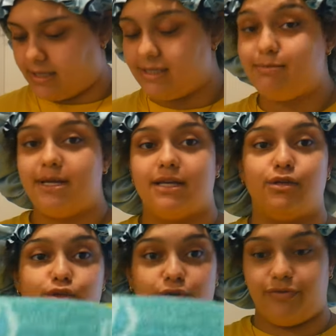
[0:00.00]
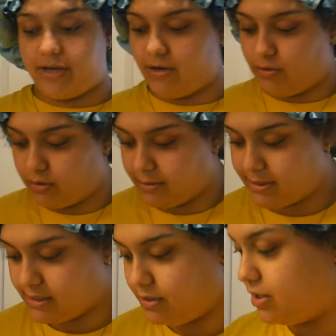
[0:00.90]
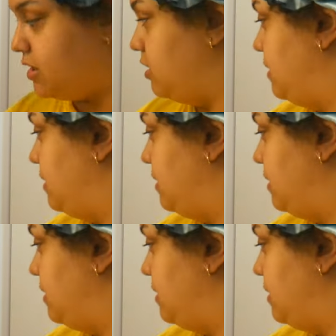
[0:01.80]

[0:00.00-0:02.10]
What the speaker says: This blanket is so fucking old, let me tell y'all.